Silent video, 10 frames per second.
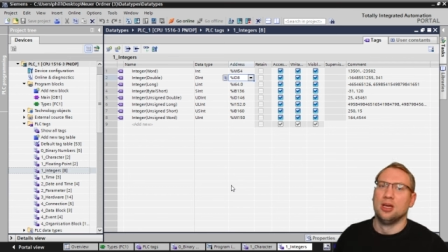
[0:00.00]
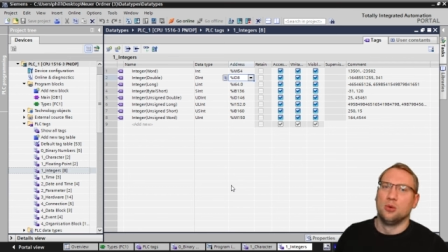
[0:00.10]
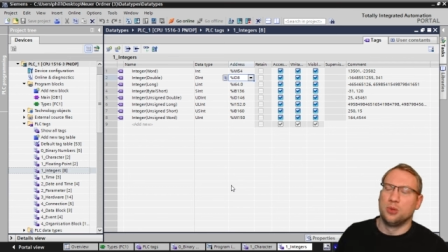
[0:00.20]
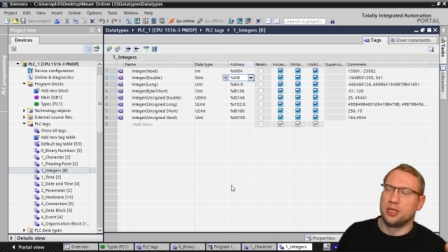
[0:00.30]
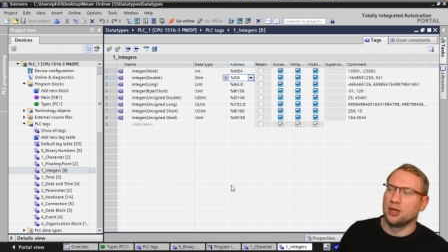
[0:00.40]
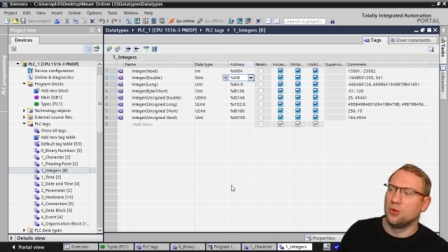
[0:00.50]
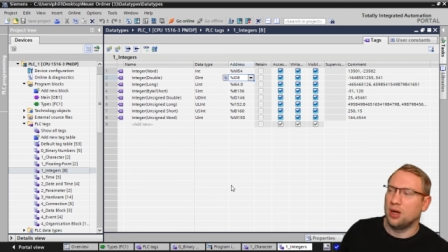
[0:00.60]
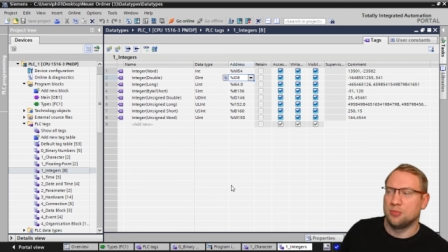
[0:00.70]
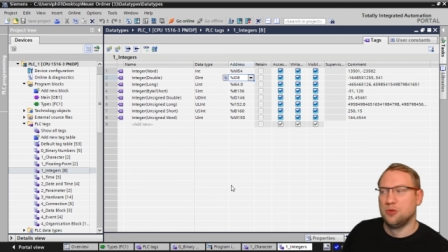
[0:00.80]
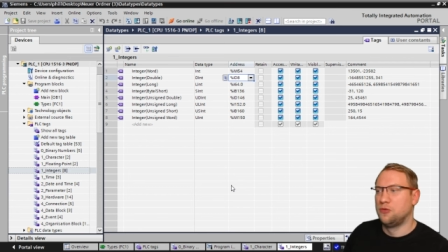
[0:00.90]
We can go
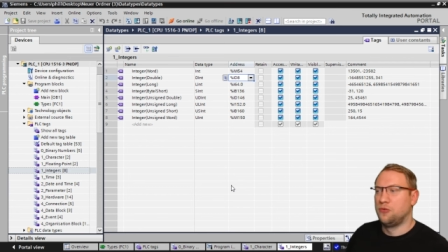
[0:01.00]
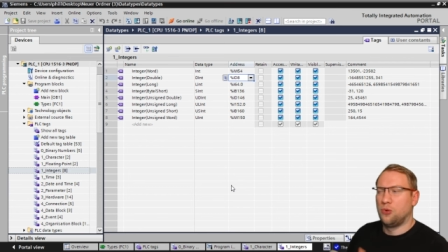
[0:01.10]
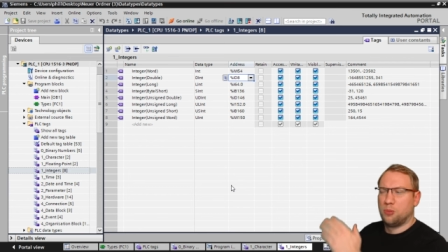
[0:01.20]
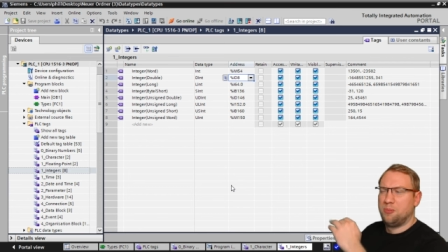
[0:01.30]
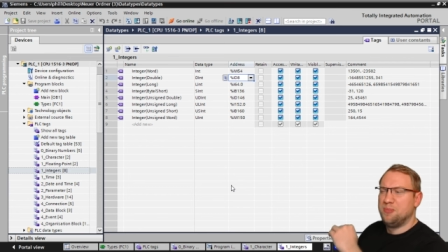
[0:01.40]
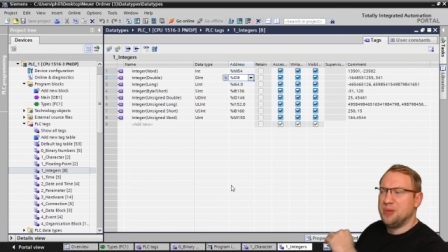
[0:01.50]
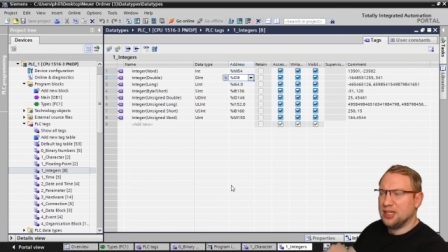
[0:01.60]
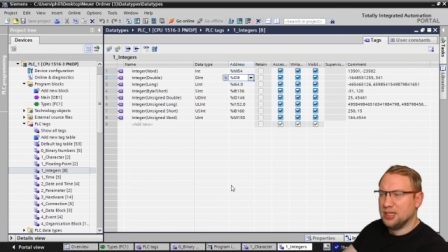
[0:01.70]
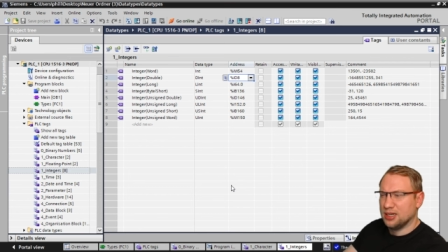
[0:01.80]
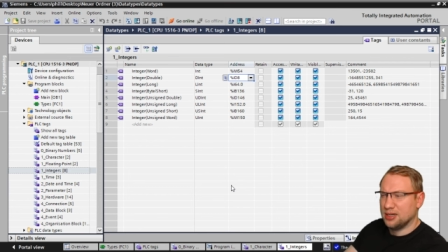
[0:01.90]
up to four
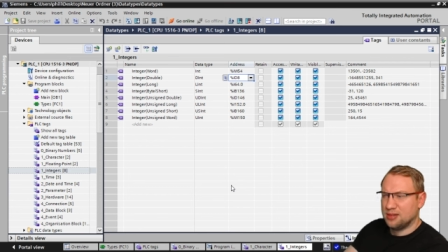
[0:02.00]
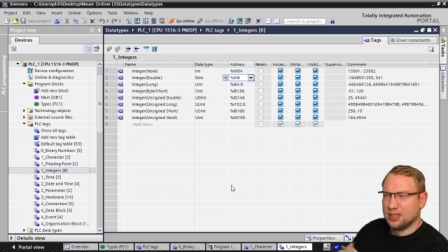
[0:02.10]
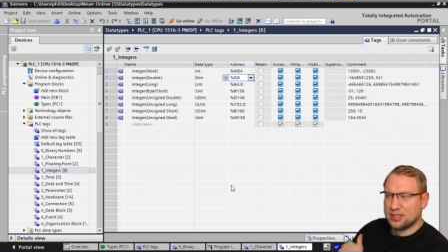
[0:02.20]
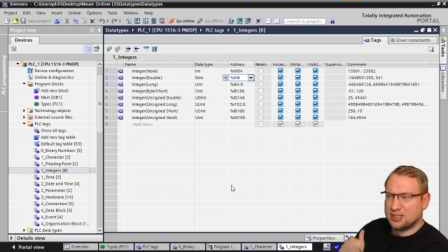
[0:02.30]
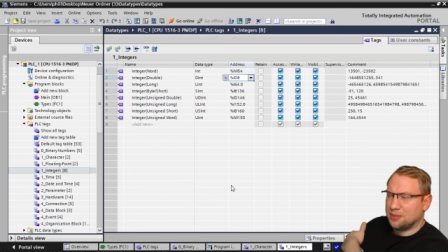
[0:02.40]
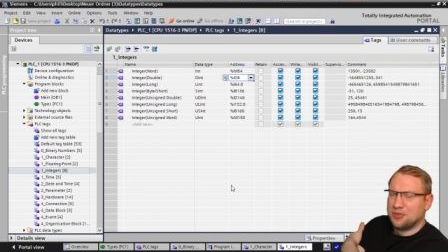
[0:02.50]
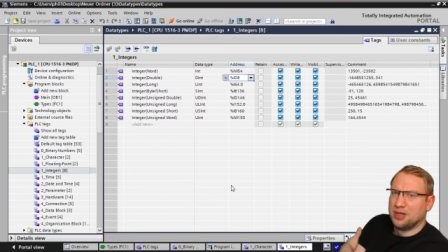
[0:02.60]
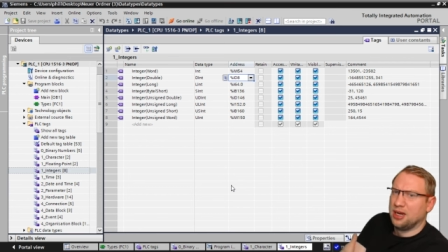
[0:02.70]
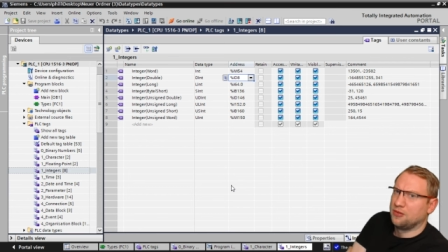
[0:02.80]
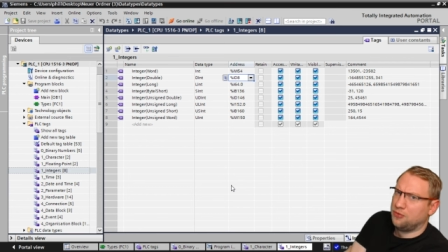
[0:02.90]
billion. I think it's something
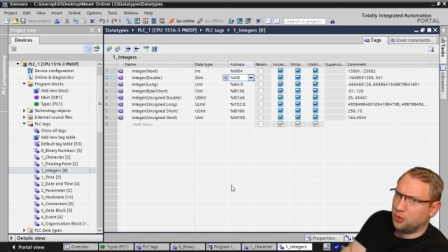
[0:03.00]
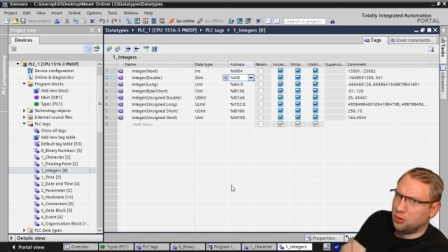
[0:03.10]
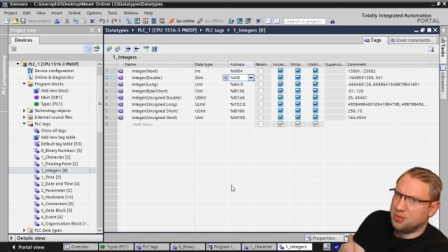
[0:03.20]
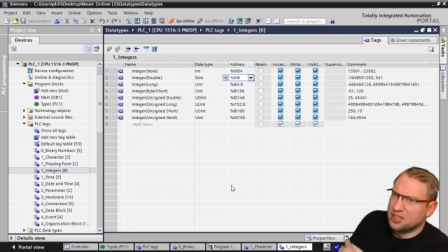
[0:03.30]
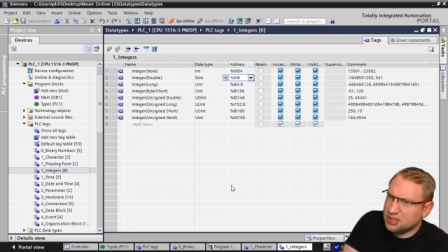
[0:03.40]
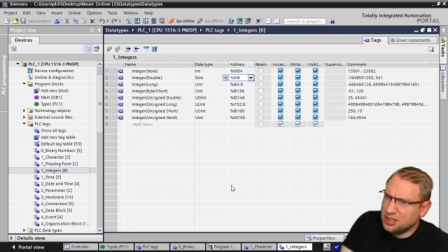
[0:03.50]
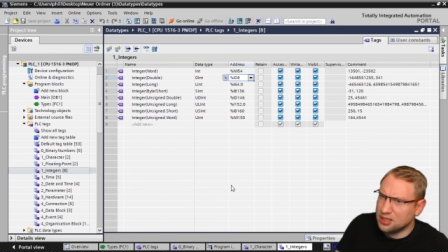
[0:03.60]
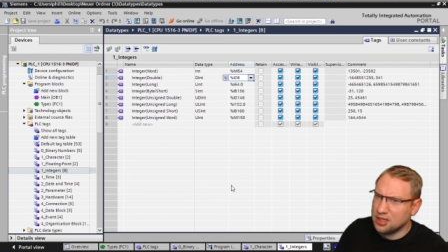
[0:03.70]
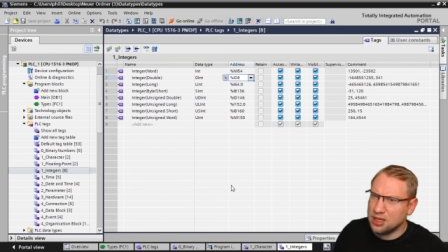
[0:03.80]
like four billion.